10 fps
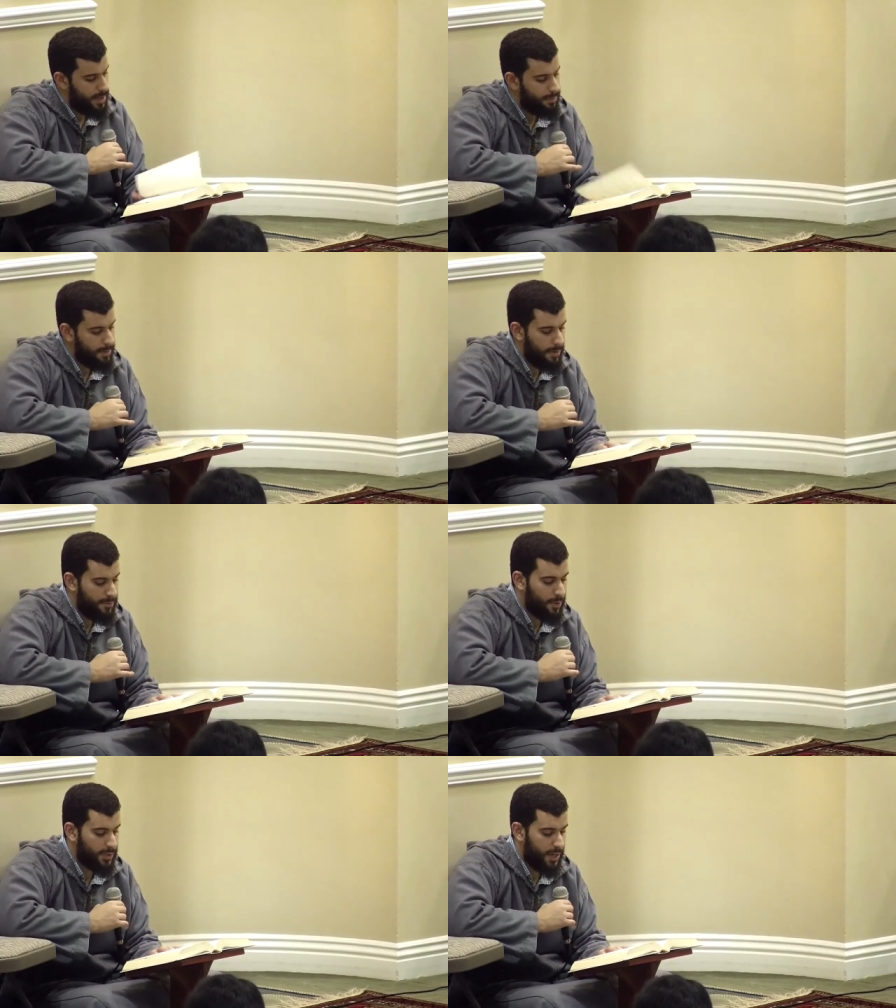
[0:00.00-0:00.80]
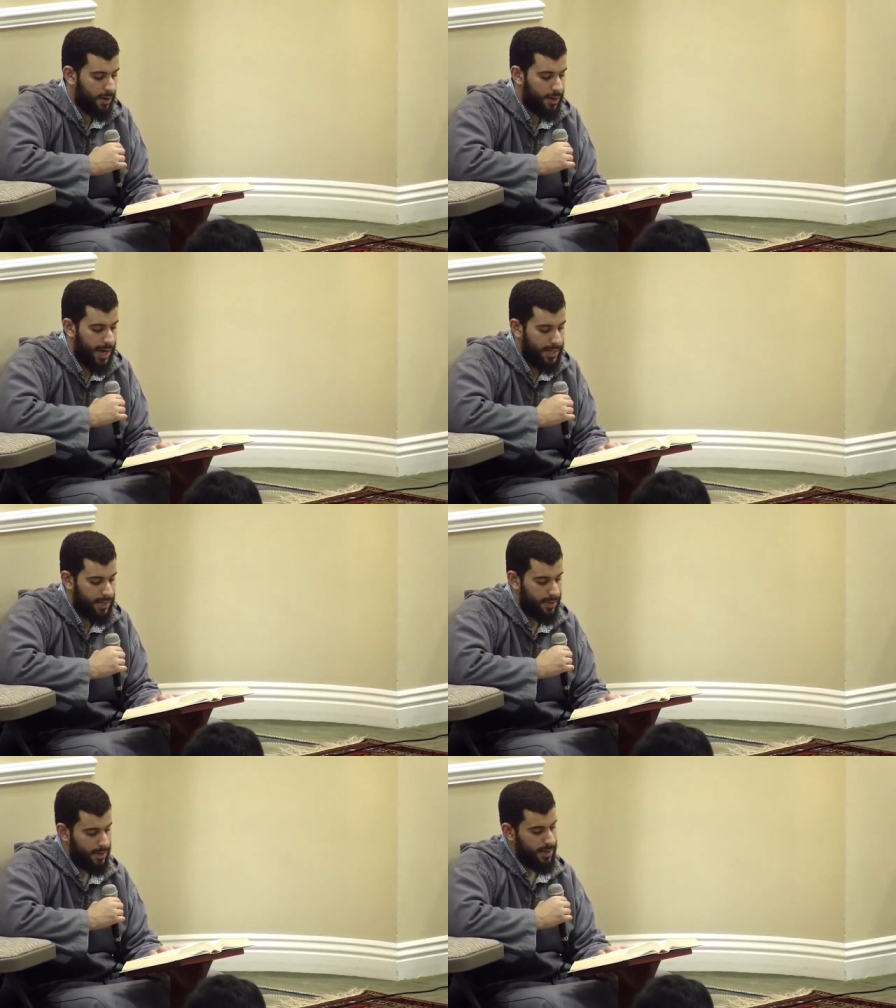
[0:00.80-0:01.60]
Keep him of those that are
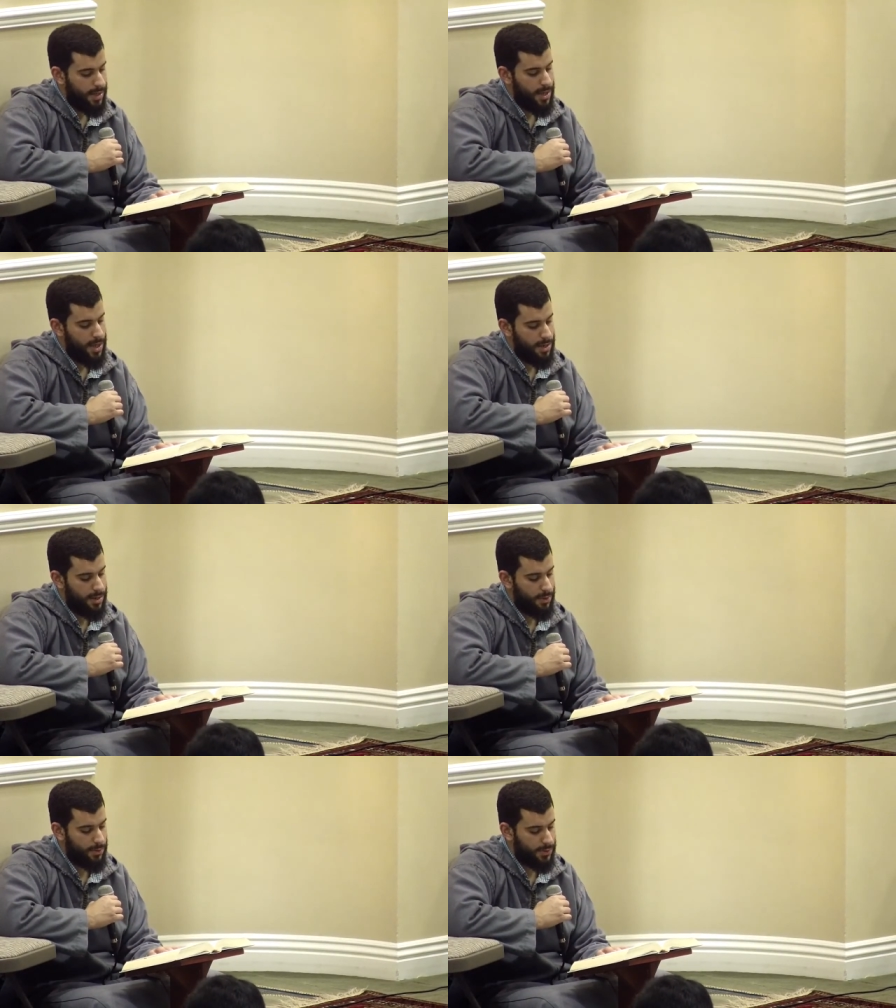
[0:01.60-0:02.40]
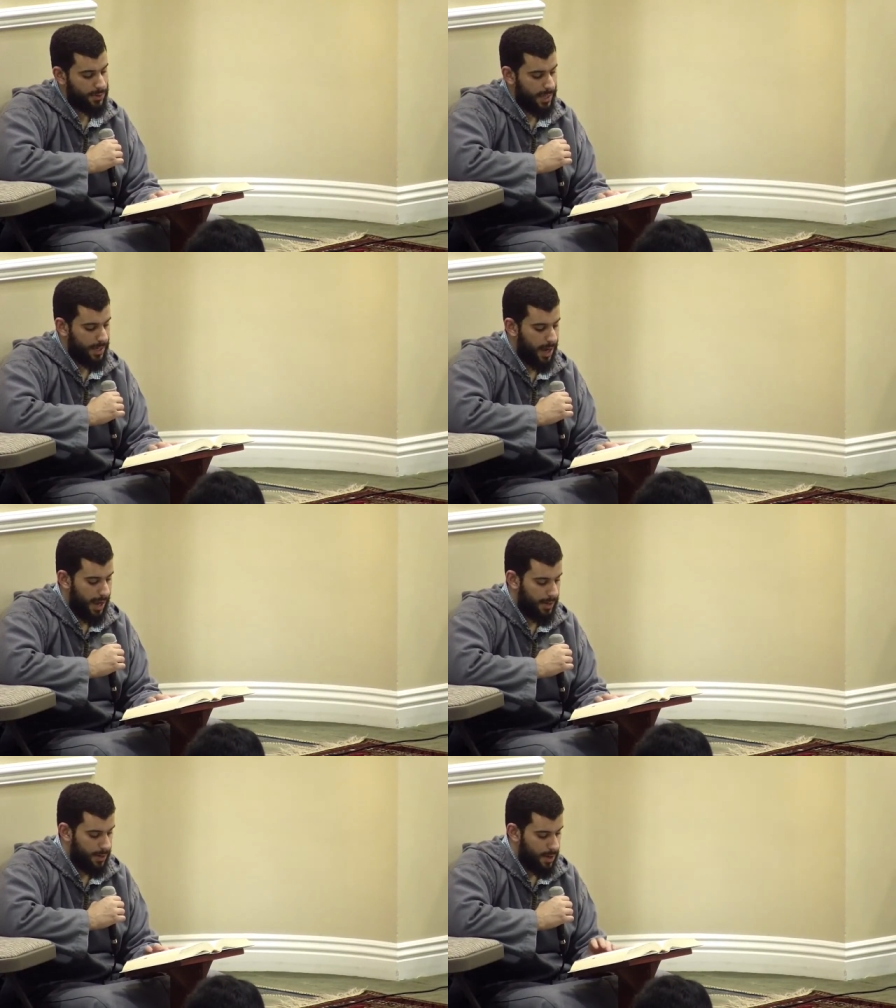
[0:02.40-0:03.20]
guided and those that
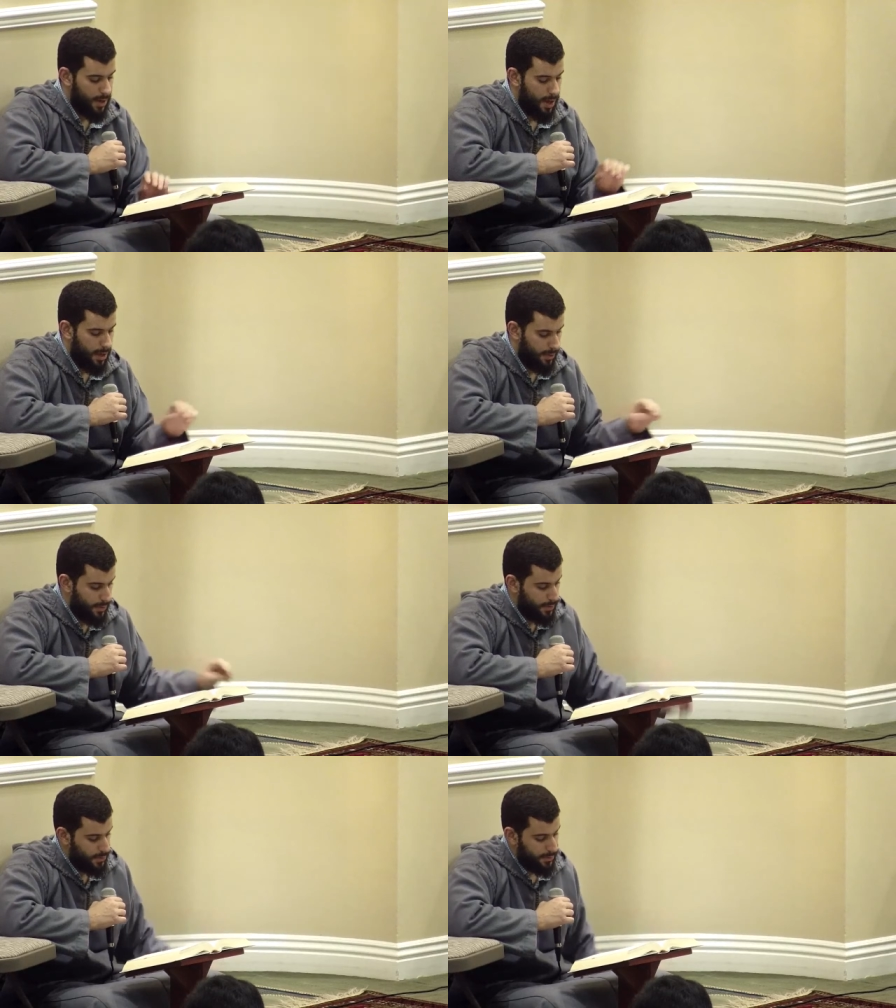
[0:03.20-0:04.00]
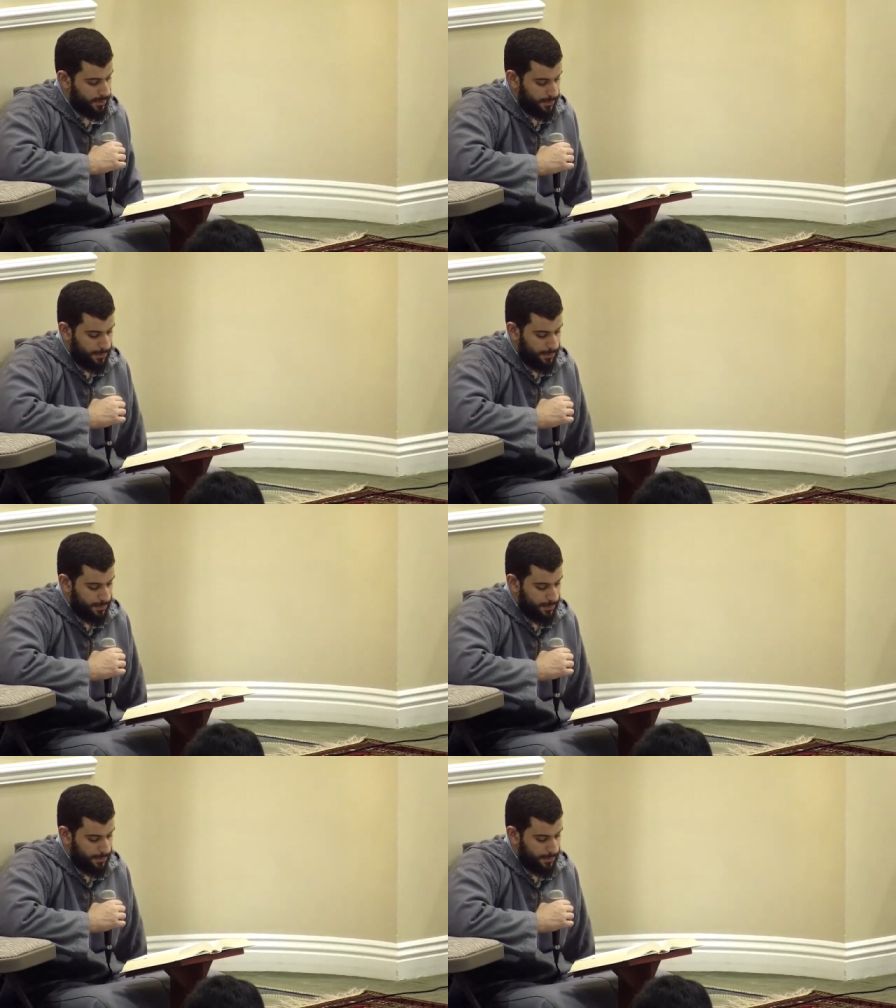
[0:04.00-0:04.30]
guide others.